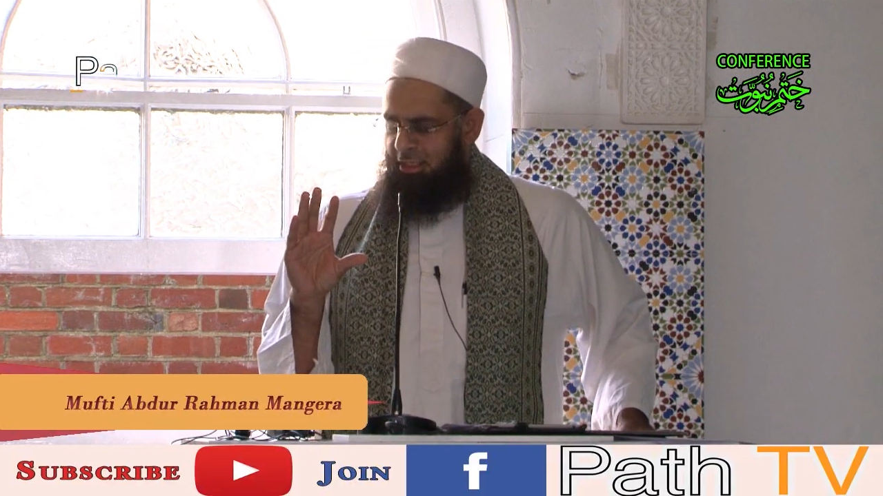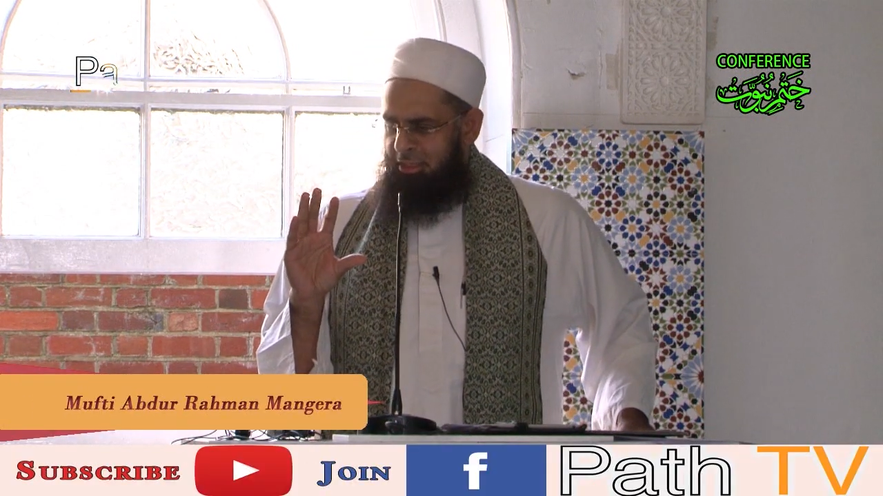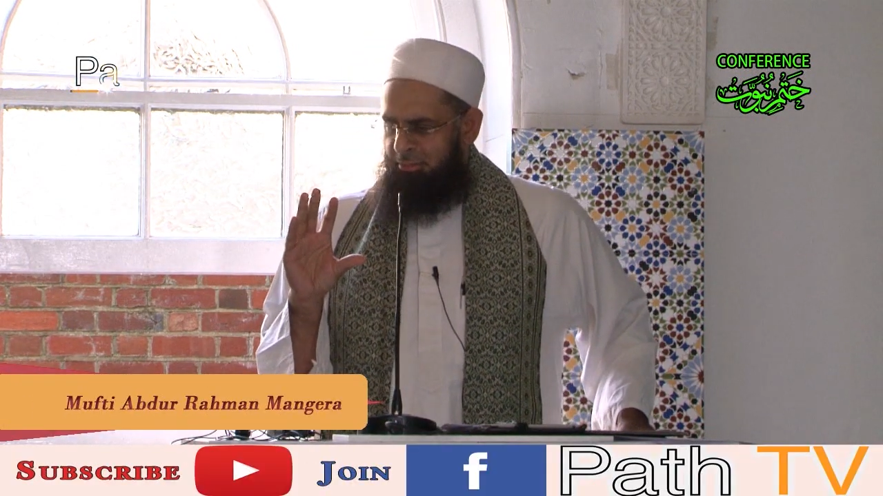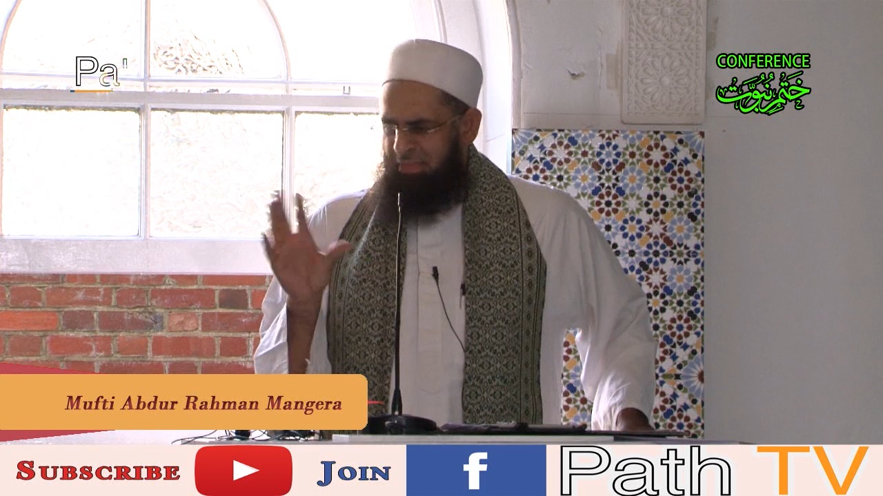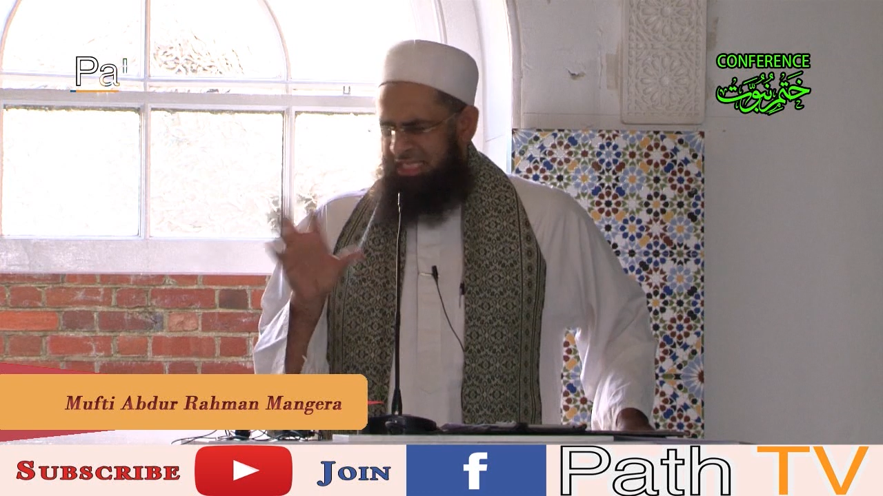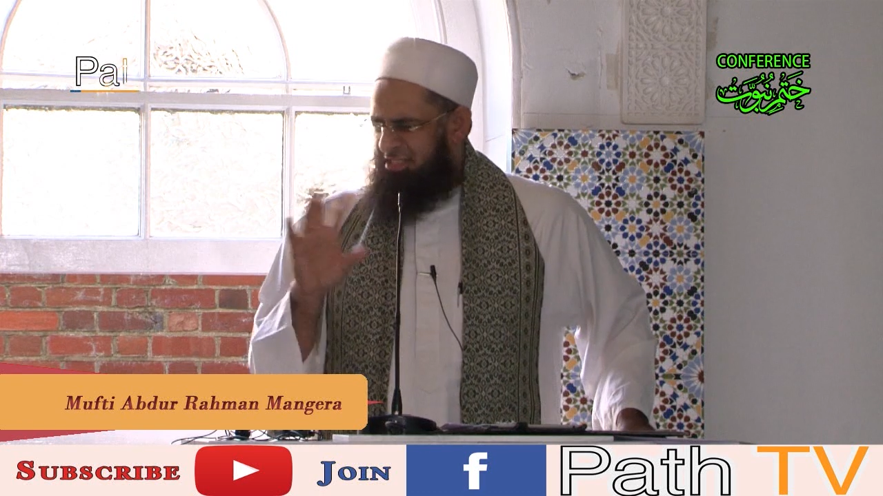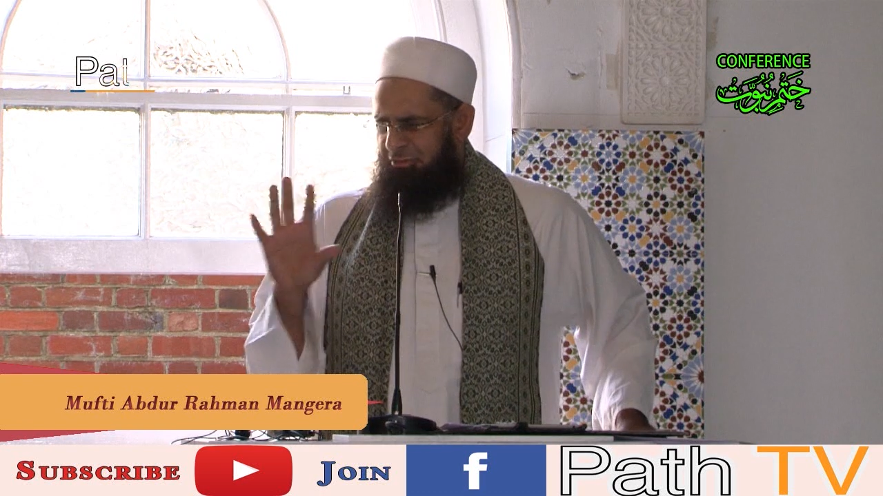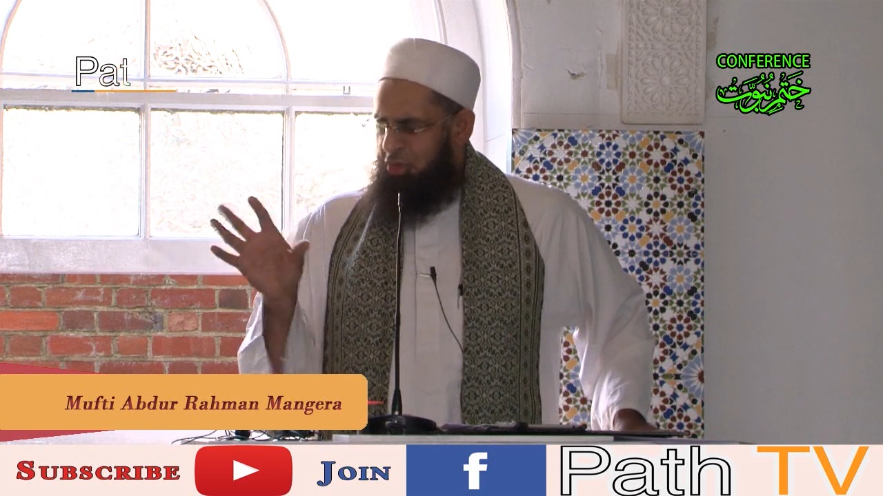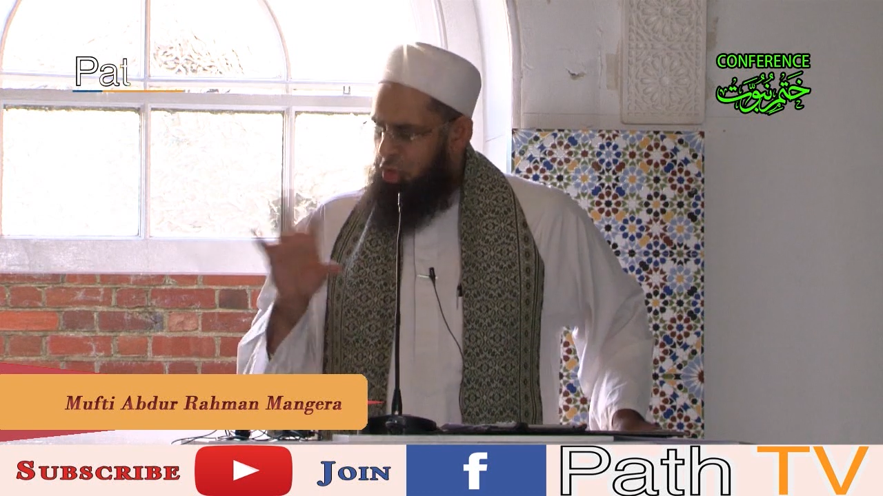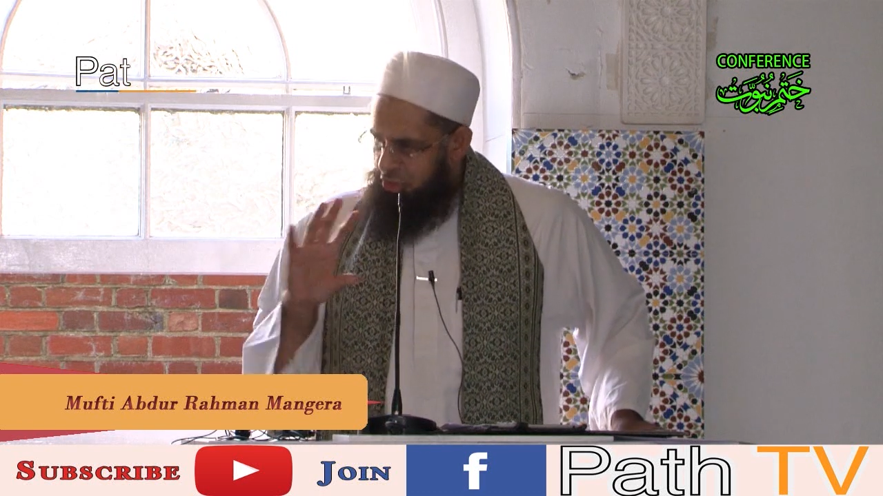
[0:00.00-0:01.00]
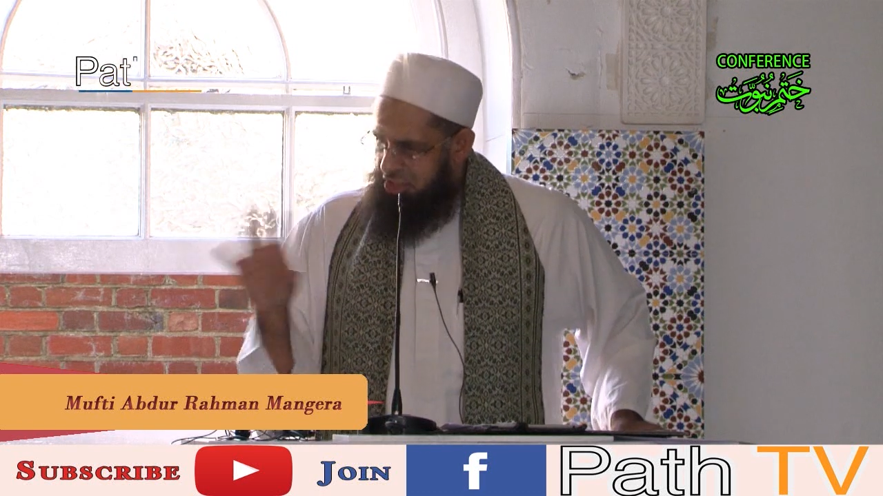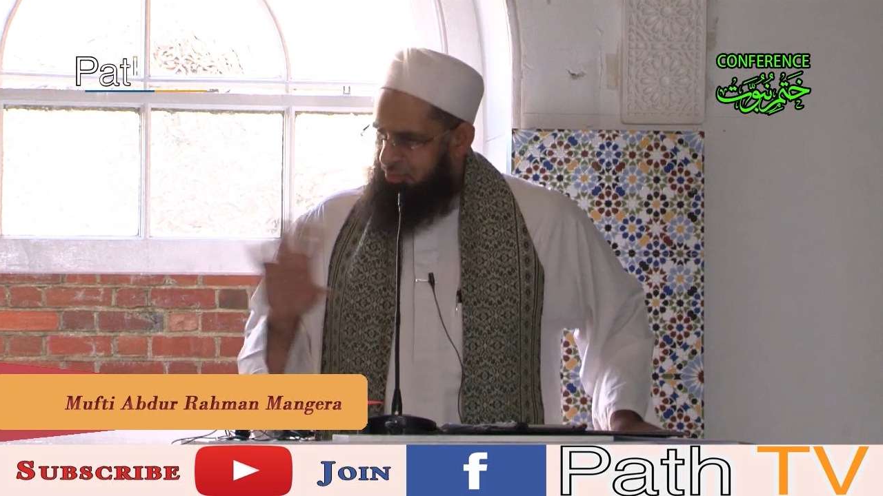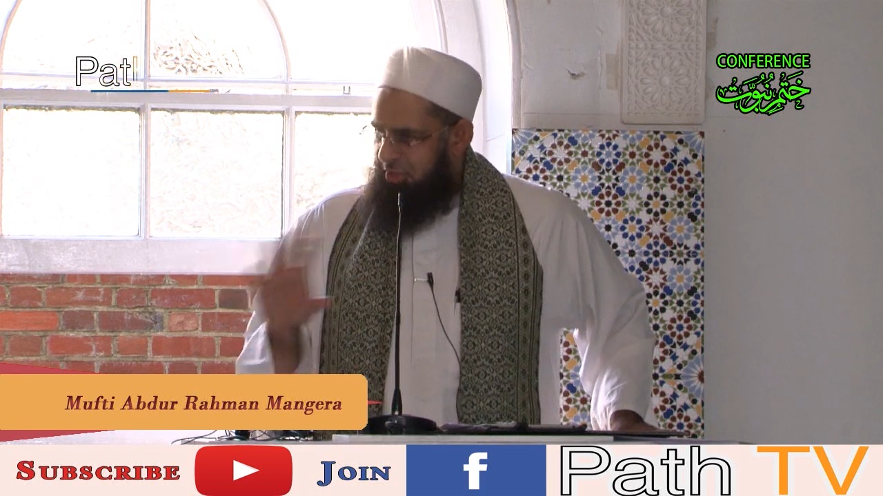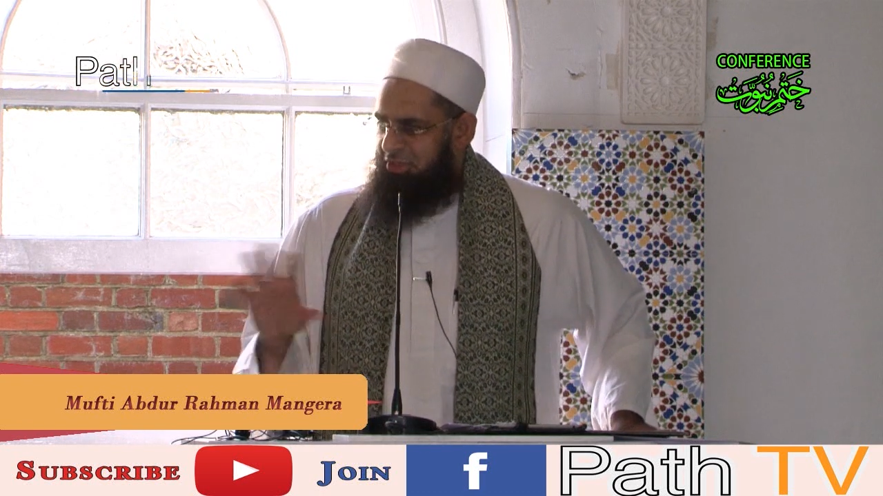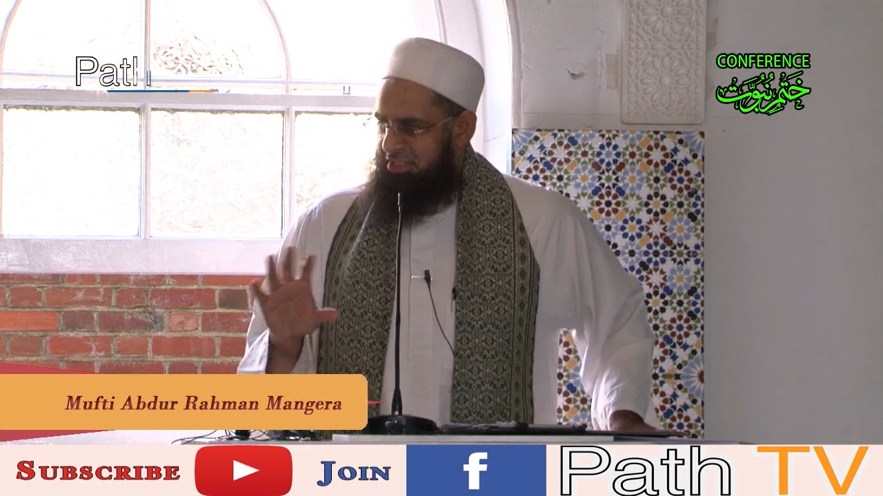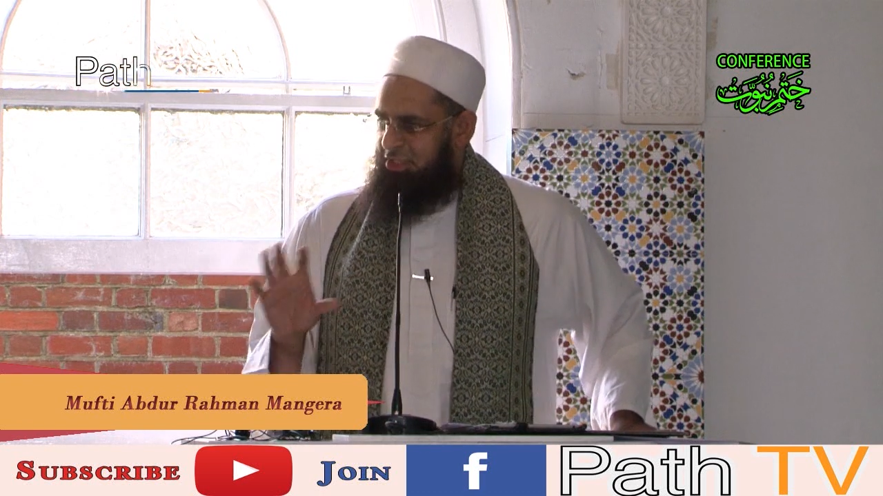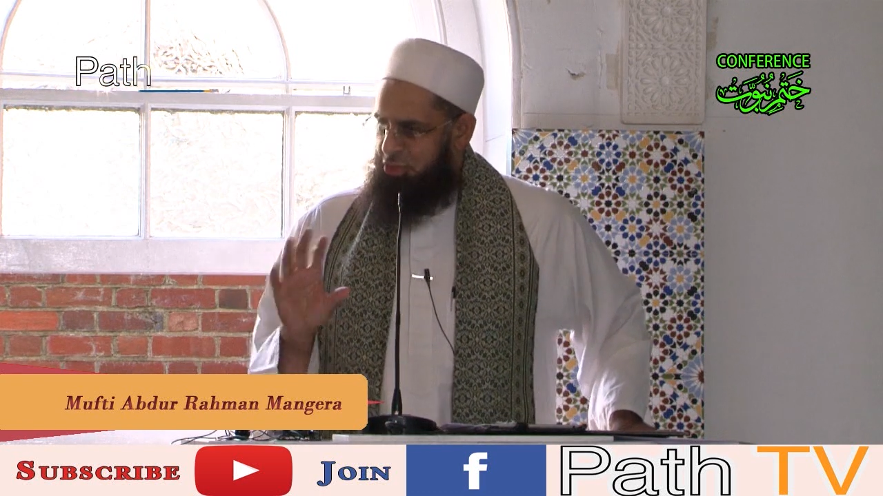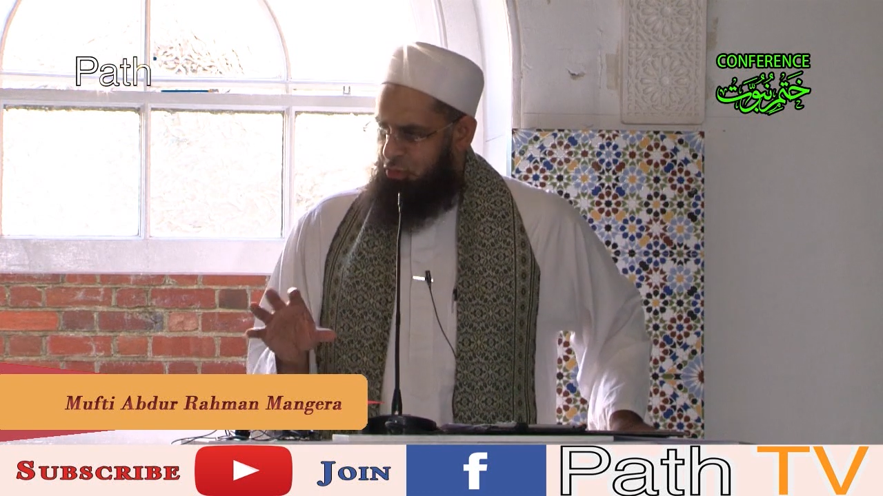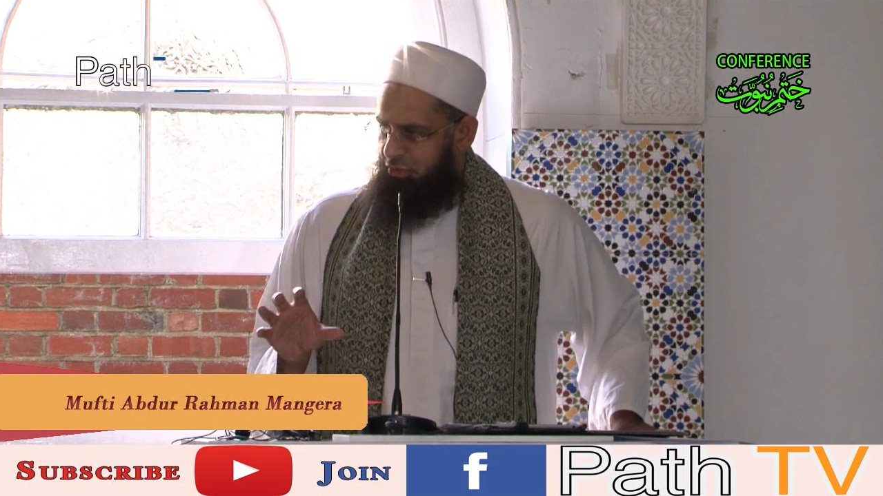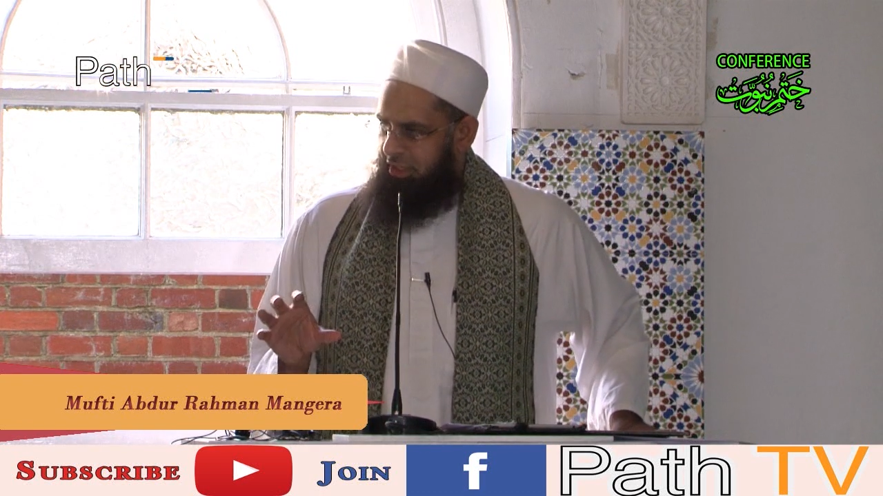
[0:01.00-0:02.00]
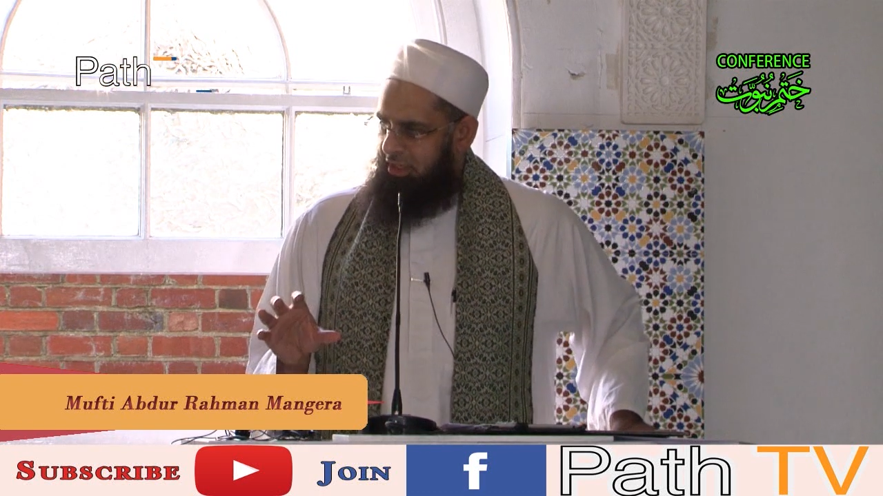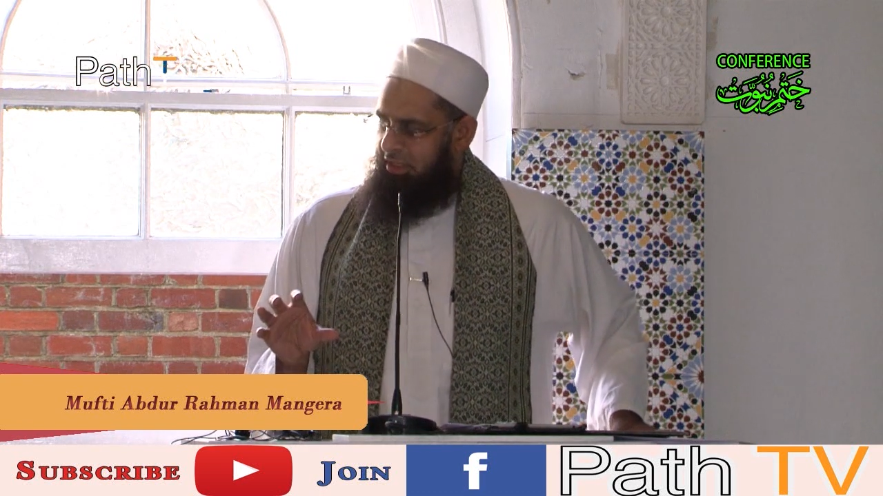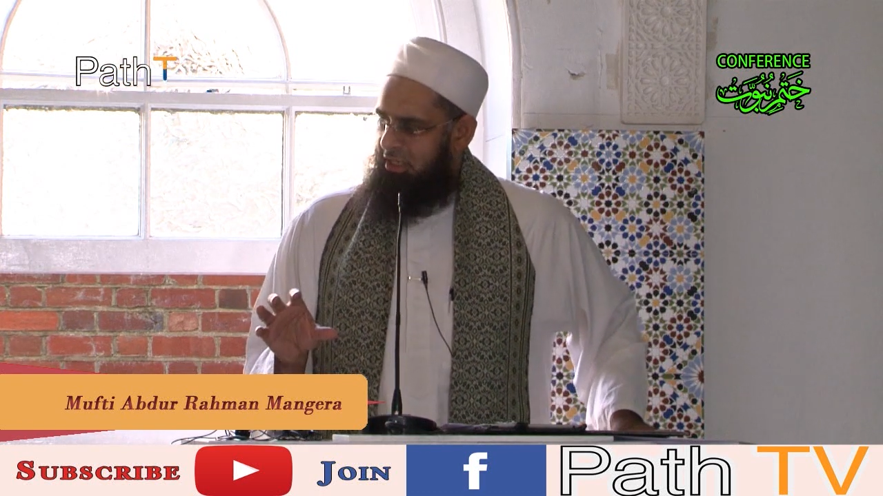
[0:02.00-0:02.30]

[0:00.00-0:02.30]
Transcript: a massive conspiracy story.